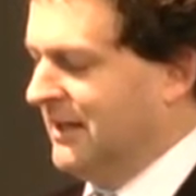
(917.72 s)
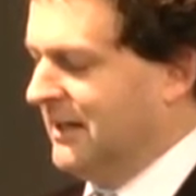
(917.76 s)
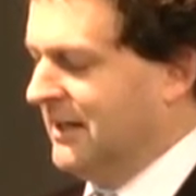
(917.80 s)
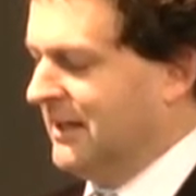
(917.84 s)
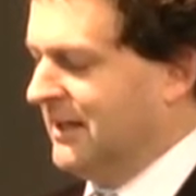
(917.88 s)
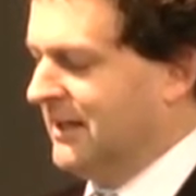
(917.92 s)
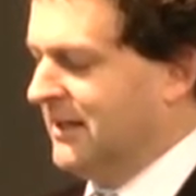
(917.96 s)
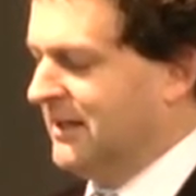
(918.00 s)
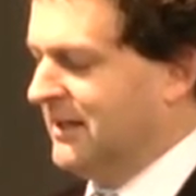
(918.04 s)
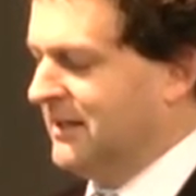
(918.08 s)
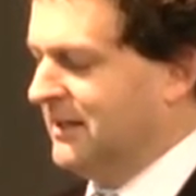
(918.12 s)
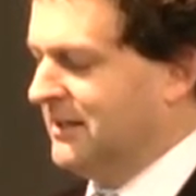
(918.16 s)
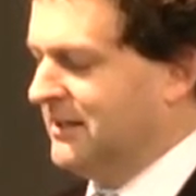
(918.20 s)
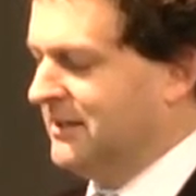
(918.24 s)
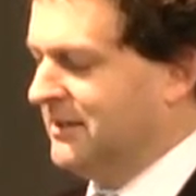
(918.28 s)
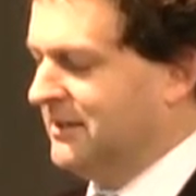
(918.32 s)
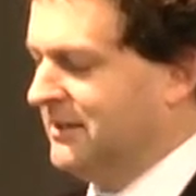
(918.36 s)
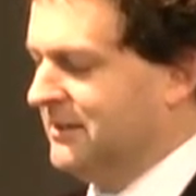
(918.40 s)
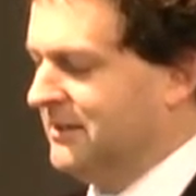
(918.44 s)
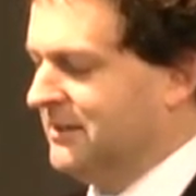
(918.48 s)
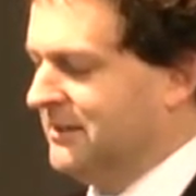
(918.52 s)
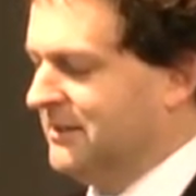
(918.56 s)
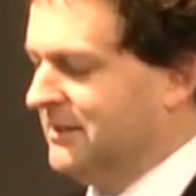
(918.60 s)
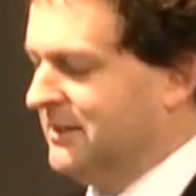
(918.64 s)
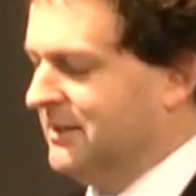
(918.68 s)
Uh,
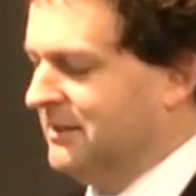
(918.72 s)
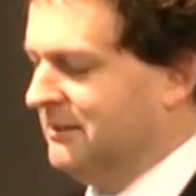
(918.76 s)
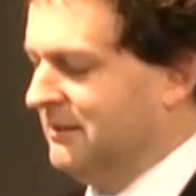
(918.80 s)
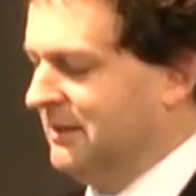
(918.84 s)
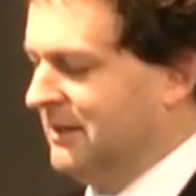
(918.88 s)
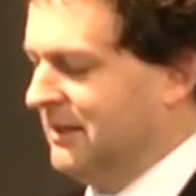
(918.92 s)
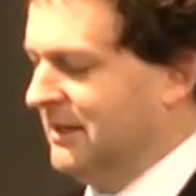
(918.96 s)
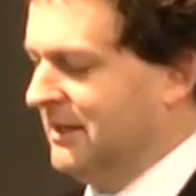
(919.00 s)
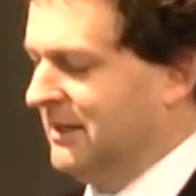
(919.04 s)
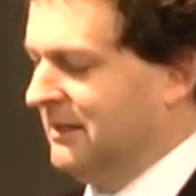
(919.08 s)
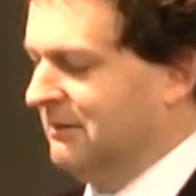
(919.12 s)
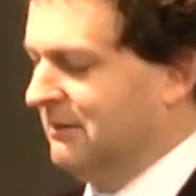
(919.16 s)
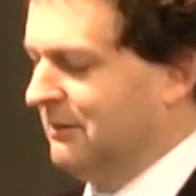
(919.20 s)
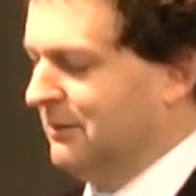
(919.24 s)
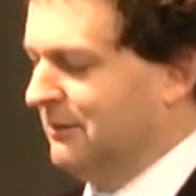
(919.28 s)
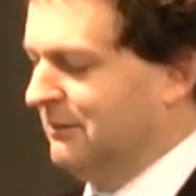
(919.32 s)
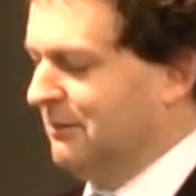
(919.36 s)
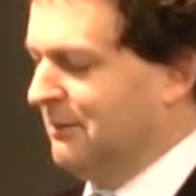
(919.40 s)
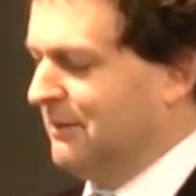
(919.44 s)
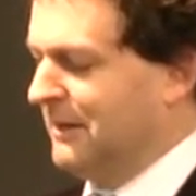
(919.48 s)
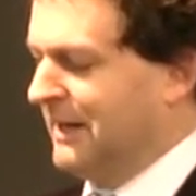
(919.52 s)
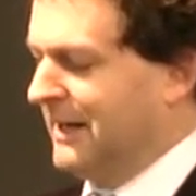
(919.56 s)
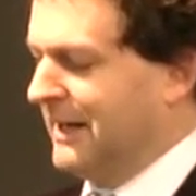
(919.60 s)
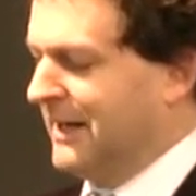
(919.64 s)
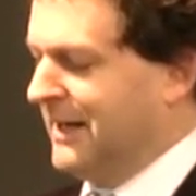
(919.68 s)
we thought
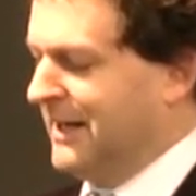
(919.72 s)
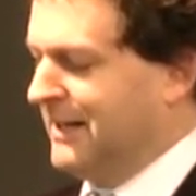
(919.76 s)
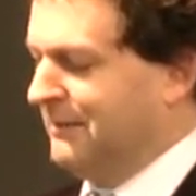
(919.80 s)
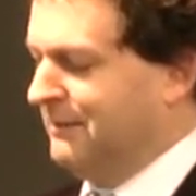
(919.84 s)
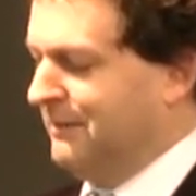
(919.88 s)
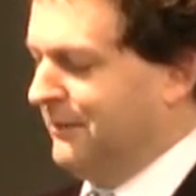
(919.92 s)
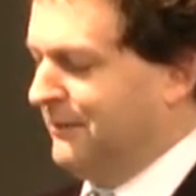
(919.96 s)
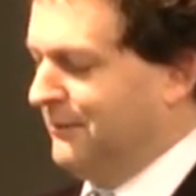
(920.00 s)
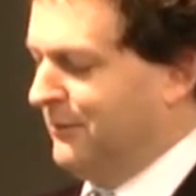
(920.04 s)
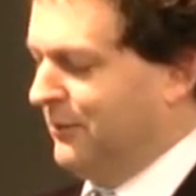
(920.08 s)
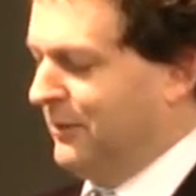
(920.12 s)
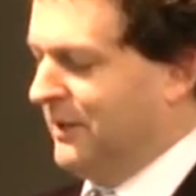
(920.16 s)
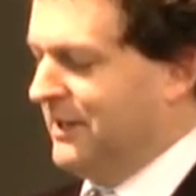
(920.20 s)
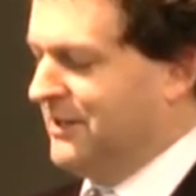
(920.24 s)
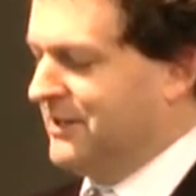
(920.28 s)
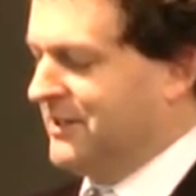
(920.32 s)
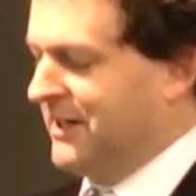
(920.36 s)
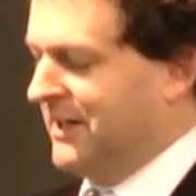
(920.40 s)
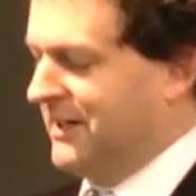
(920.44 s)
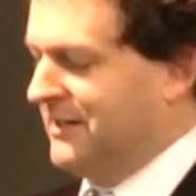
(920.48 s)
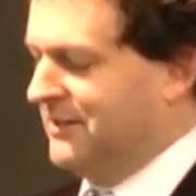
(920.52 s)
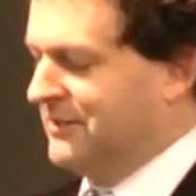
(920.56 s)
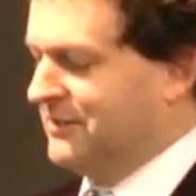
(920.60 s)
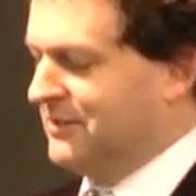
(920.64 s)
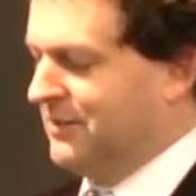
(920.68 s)
we'd better get him before he
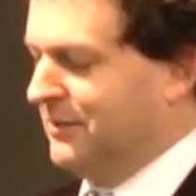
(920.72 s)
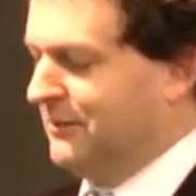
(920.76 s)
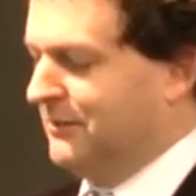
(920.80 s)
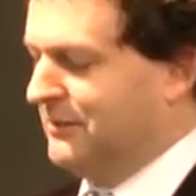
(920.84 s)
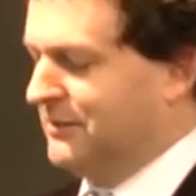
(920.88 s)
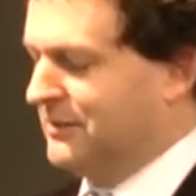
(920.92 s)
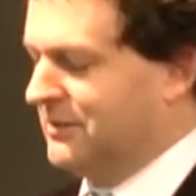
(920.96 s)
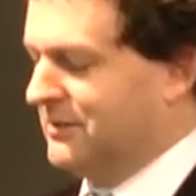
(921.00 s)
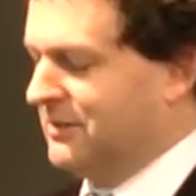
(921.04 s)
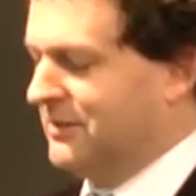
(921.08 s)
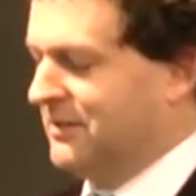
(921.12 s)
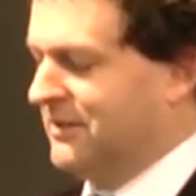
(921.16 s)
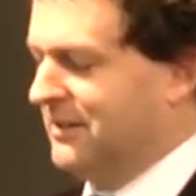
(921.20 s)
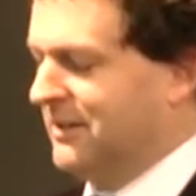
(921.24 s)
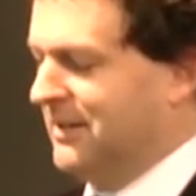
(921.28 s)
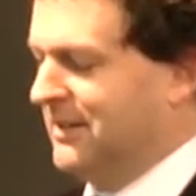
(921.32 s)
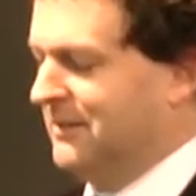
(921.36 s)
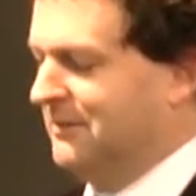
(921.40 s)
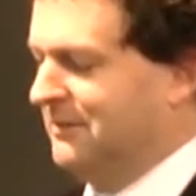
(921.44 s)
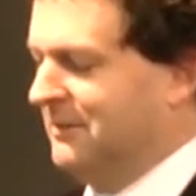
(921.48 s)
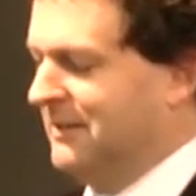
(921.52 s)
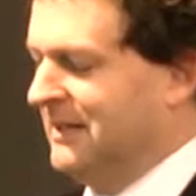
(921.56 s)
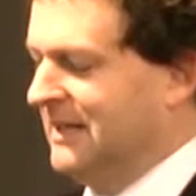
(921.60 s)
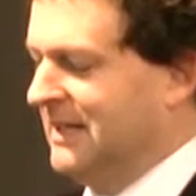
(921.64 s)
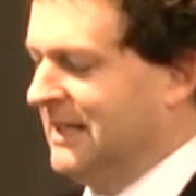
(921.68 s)
changes office.
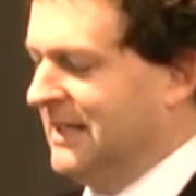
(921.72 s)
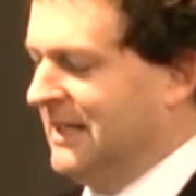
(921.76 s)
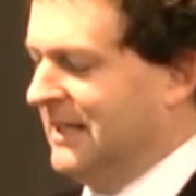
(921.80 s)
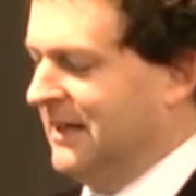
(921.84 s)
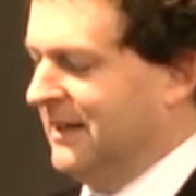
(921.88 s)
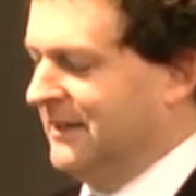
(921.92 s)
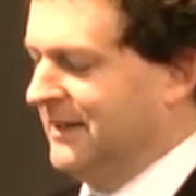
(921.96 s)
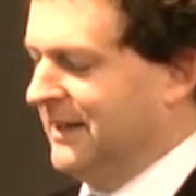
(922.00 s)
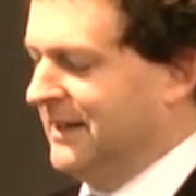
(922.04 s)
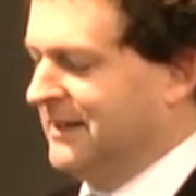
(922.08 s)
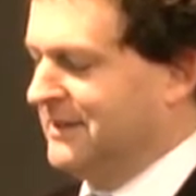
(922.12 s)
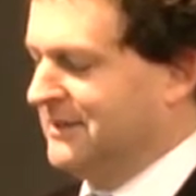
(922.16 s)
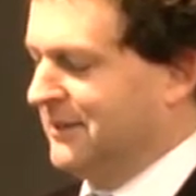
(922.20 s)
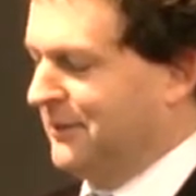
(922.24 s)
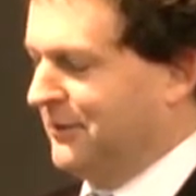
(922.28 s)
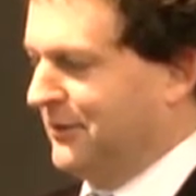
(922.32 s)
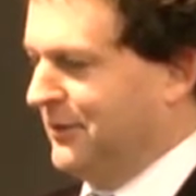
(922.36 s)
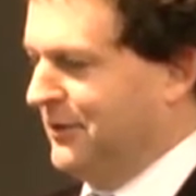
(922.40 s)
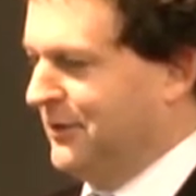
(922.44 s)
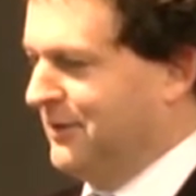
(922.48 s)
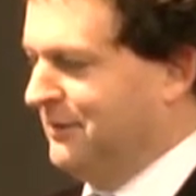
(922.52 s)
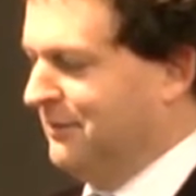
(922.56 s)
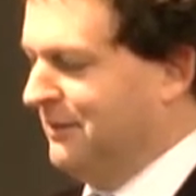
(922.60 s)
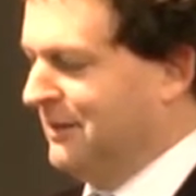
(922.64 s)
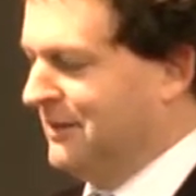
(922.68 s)
Um, I think he's the
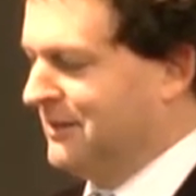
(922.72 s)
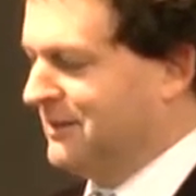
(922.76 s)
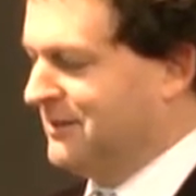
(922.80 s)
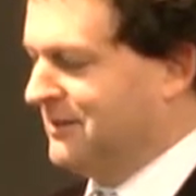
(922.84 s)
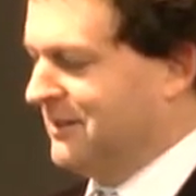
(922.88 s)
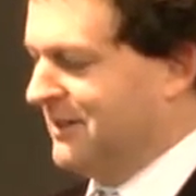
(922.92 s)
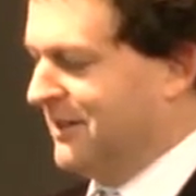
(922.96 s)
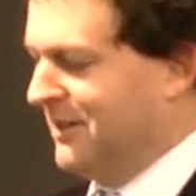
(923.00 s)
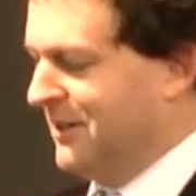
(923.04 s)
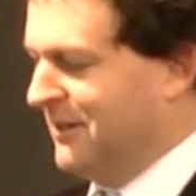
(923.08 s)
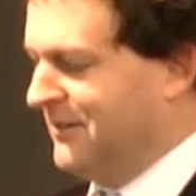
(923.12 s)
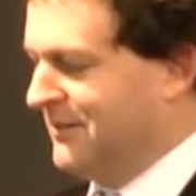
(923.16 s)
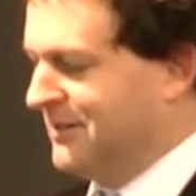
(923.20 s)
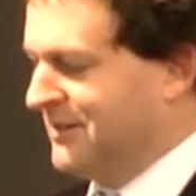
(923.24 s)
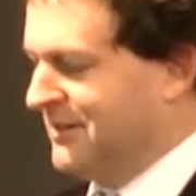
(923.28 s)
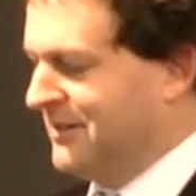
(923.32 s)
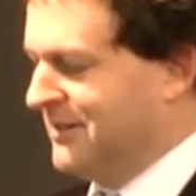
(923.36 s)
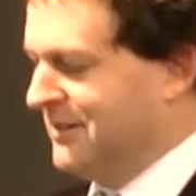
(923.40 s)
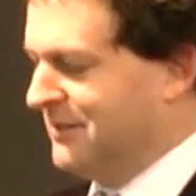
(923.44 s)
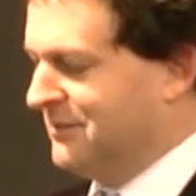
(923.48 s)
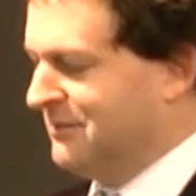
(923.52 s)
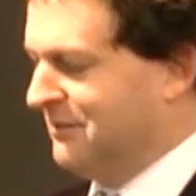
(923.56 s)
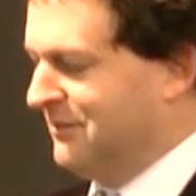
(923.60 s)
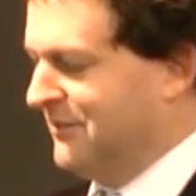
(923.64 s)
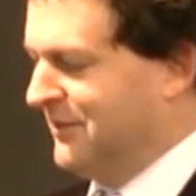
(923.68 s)
third Minister to
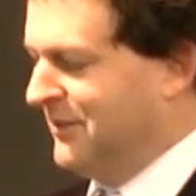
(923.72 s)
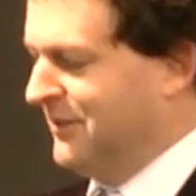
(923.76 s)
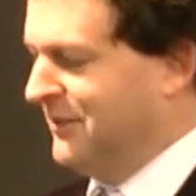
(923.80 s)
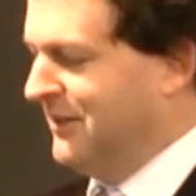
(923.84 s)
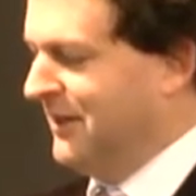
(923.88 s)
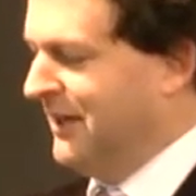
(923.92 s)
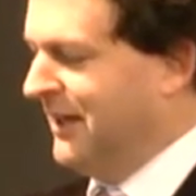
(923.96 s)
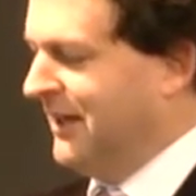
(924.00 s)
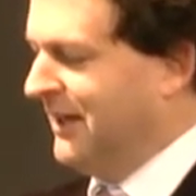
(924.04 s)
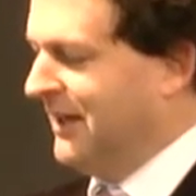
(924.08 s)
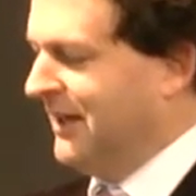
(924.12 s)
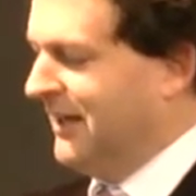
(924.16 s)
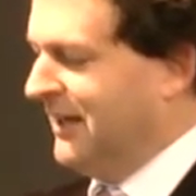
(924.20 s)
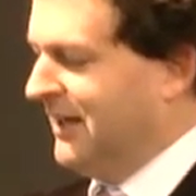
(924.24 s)
oversee this review.